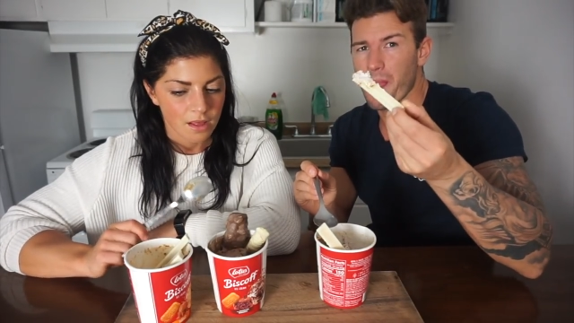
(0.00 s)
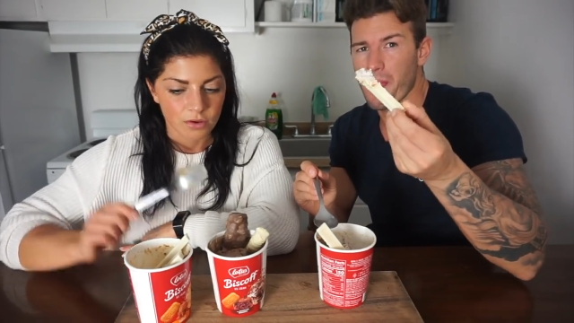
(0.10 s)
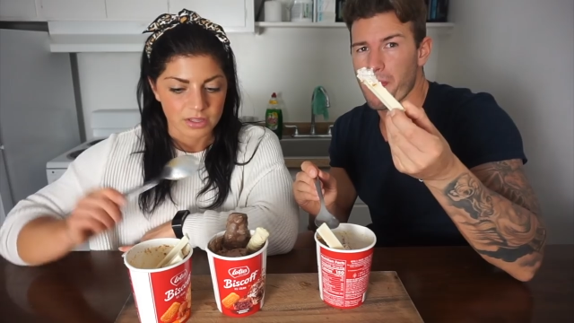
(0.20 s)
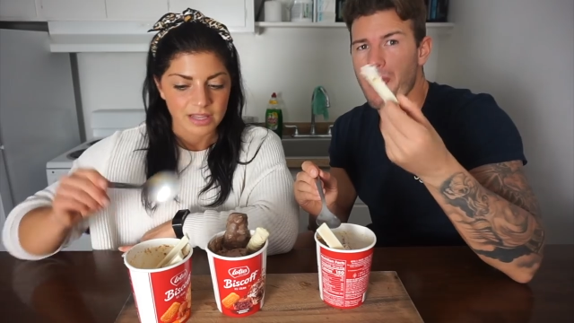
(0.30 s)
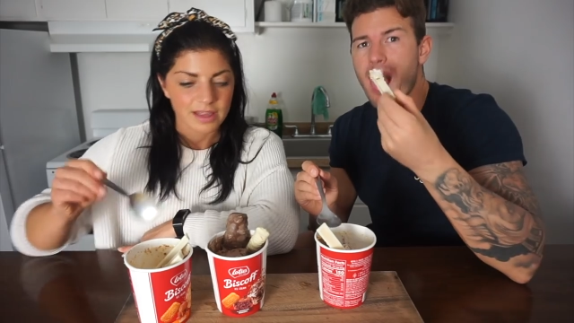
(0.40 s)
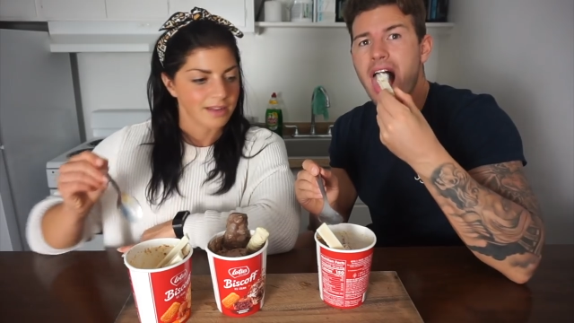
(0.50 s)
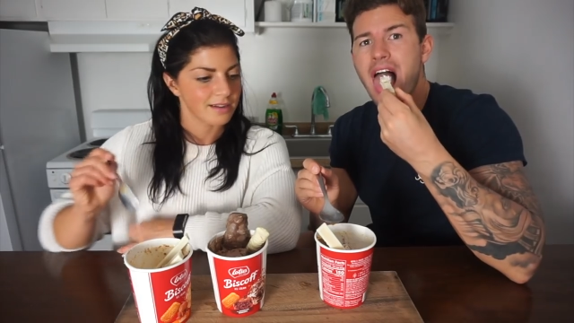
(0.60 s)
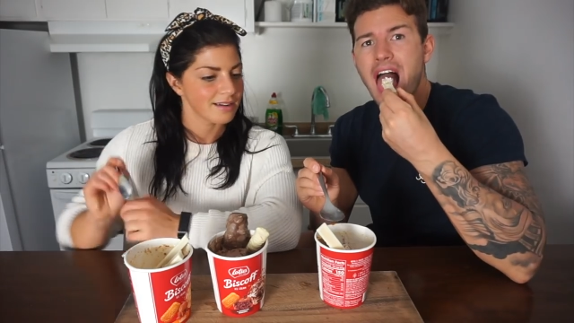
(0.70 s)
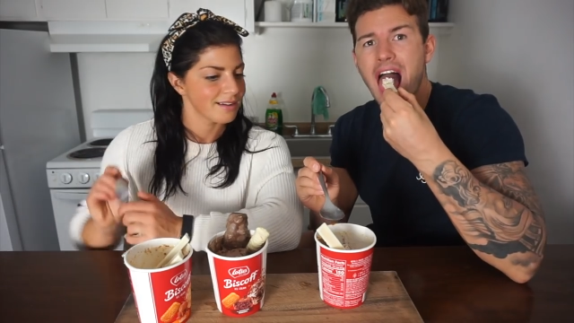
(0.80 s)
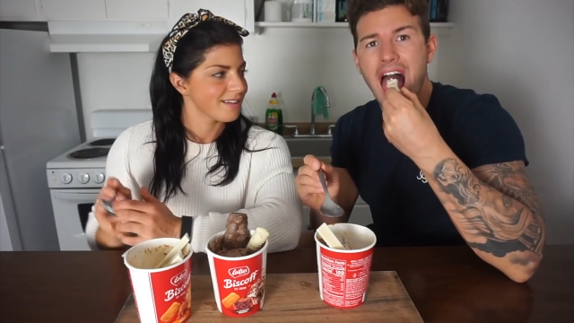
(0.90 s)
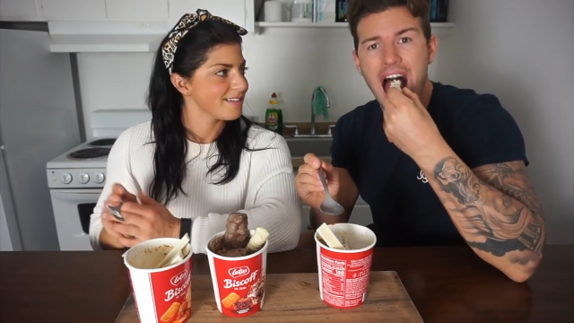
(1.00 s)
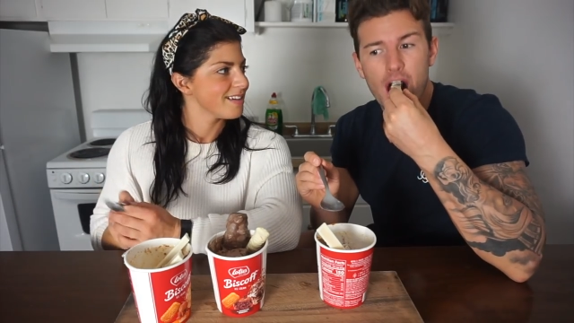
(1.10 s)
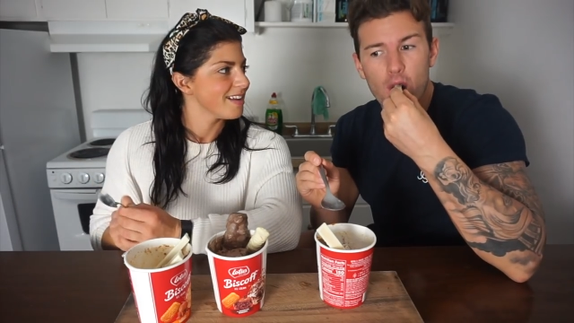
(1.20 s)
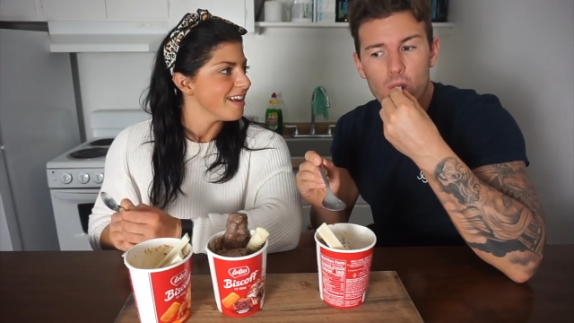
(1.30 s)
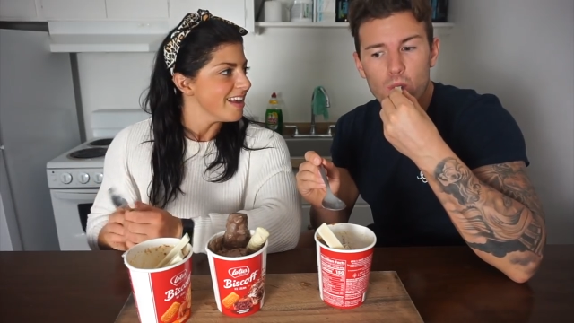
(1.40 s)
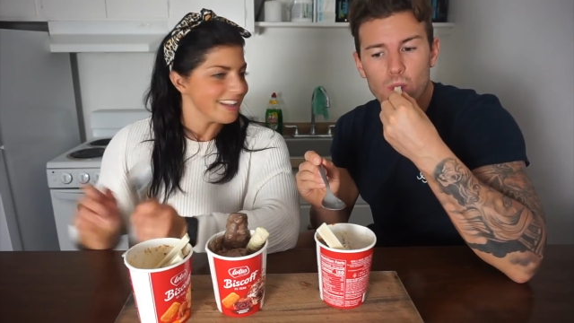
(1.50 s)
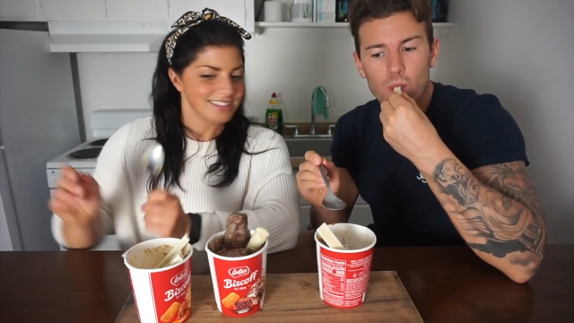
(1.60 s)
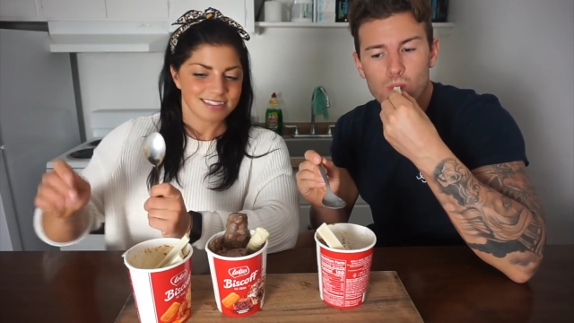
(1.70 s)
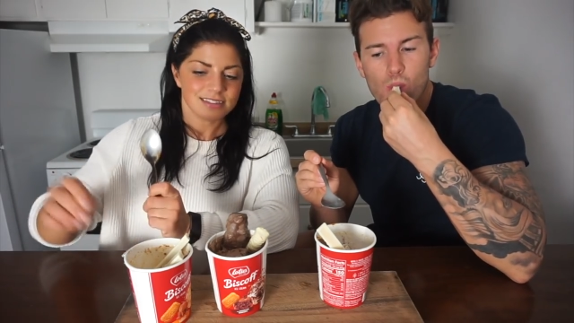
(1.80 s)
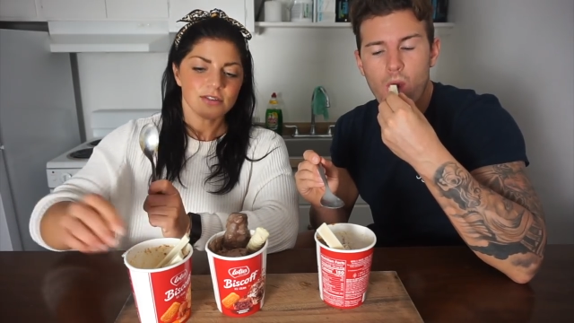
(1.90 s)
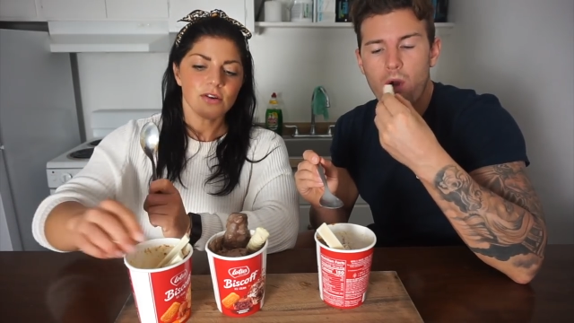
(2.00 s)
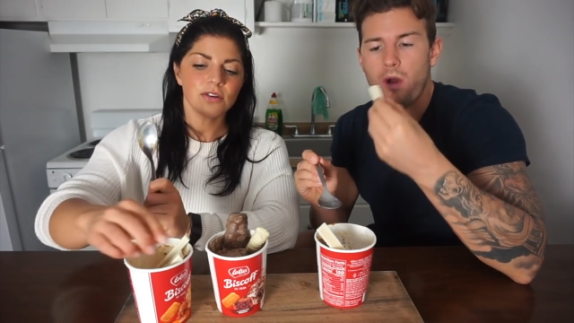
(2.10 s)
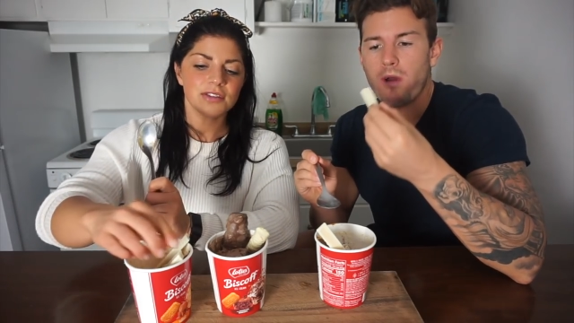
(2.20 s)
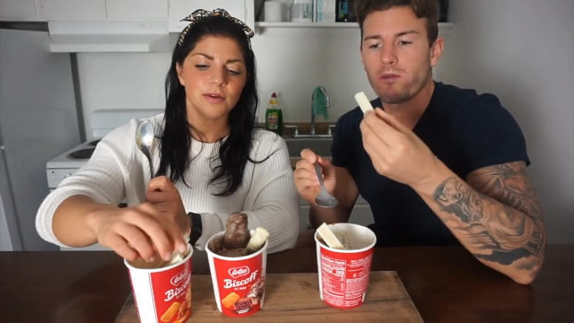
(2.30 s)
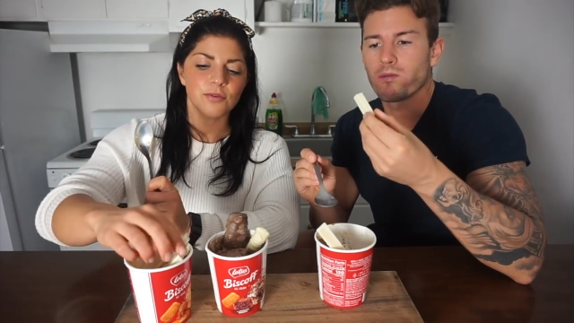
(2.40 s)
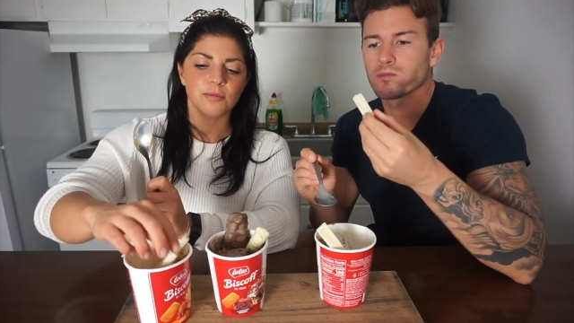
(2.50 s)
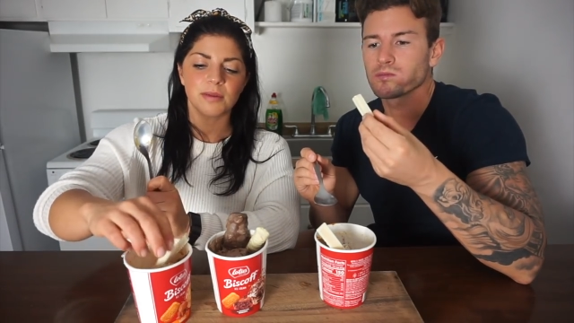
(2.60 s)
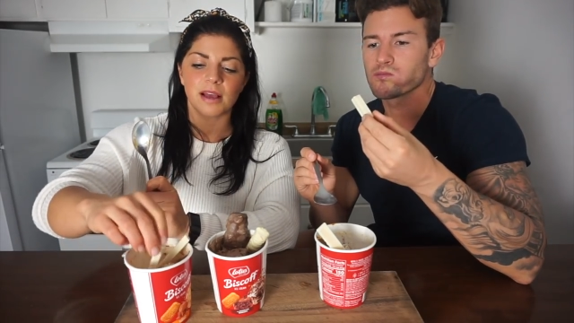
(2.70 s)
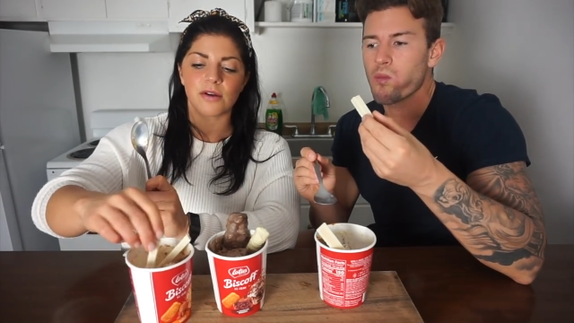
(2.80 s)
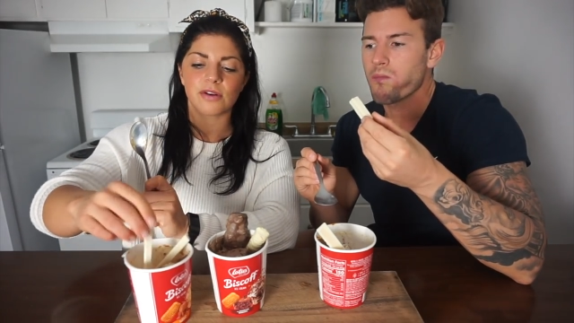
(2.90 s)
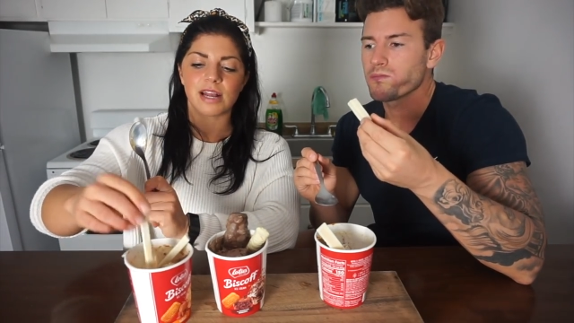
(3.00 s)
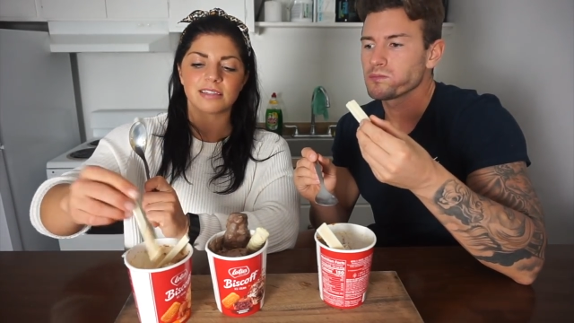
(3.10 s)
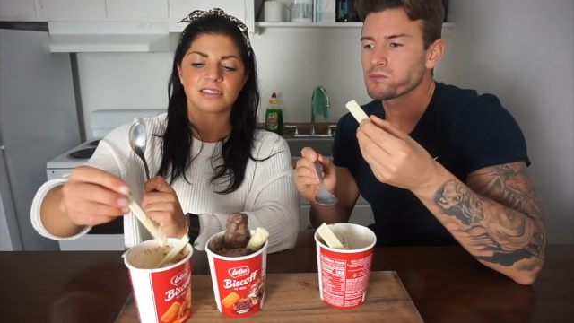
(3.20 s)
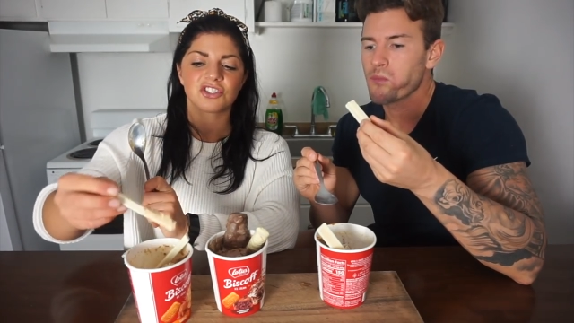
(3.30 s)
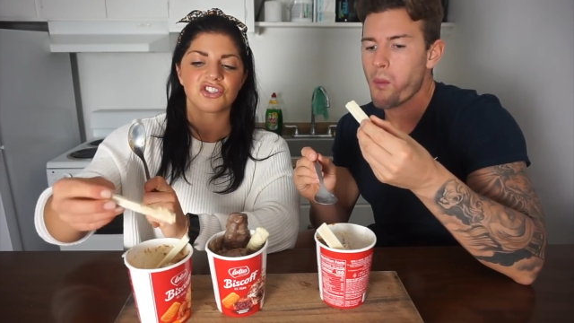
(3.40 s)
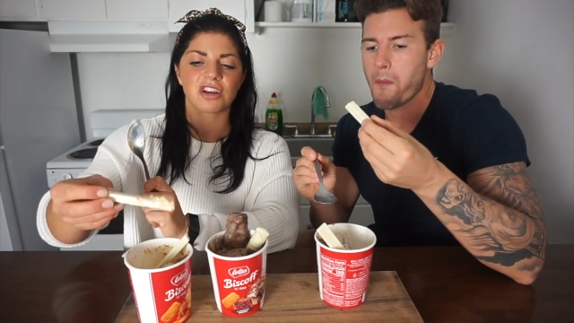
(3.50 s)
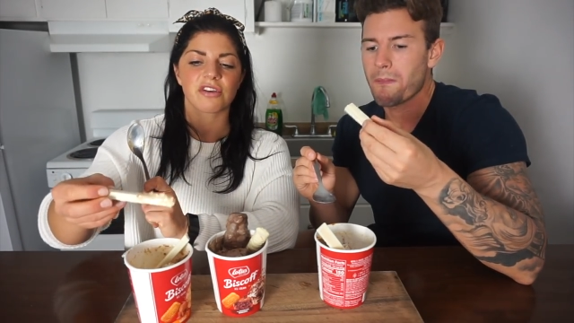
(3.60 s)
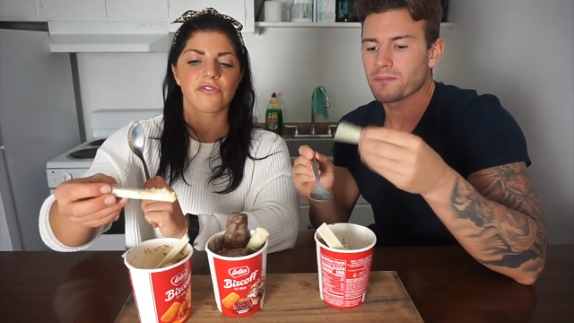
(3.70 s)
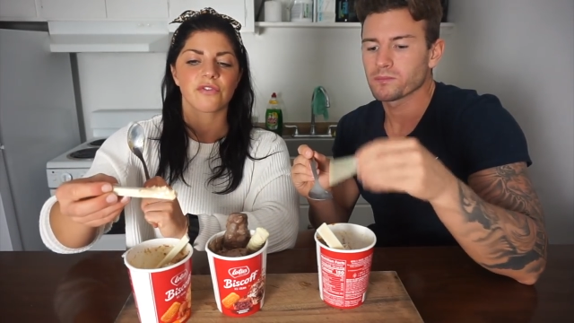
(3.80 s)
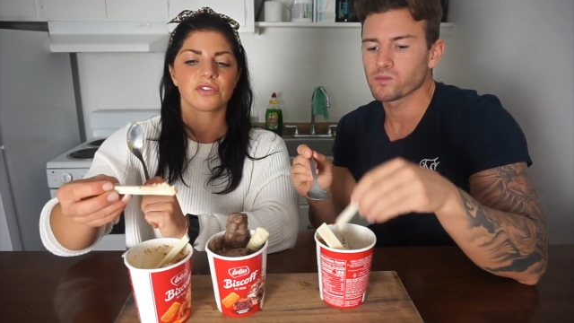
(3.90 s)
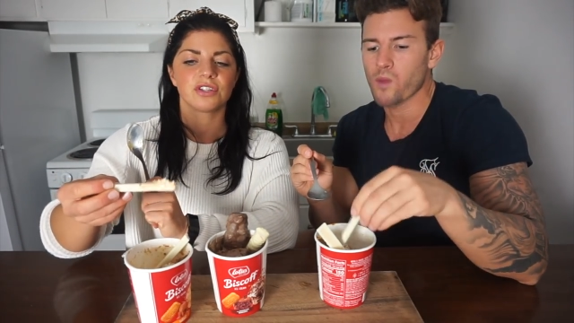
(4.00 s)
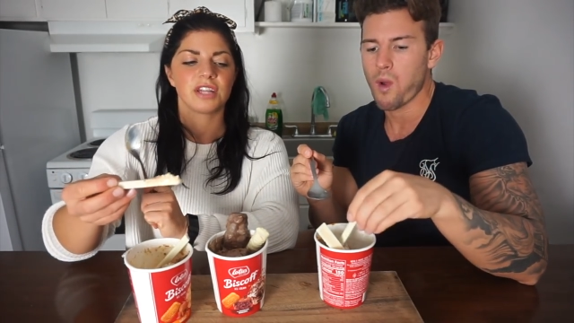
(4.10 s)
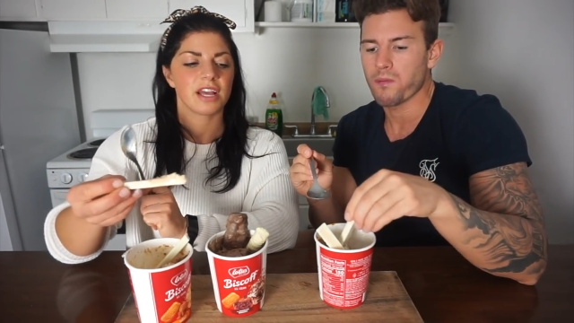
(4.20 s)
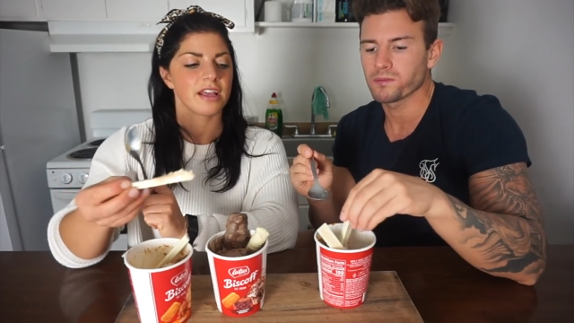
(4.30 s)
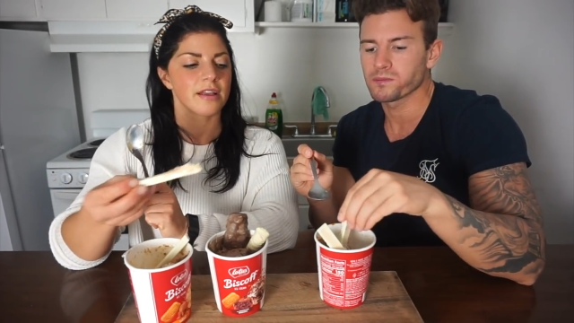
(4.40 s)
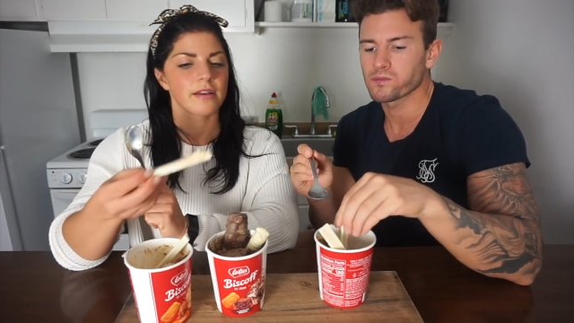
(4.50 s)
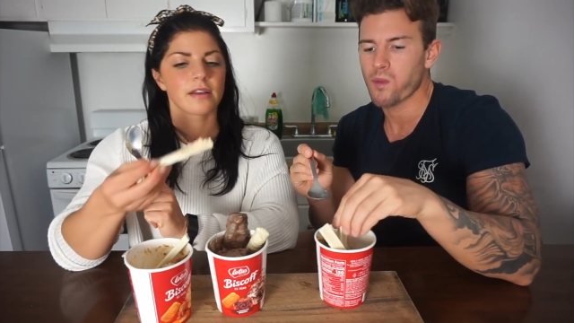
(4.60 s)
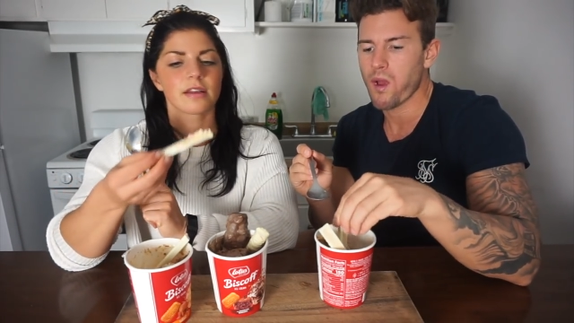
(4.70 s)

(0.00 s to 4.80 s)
Speaker 1: Oh, Kit Kat. It's, oh, that would be our last cheer for today.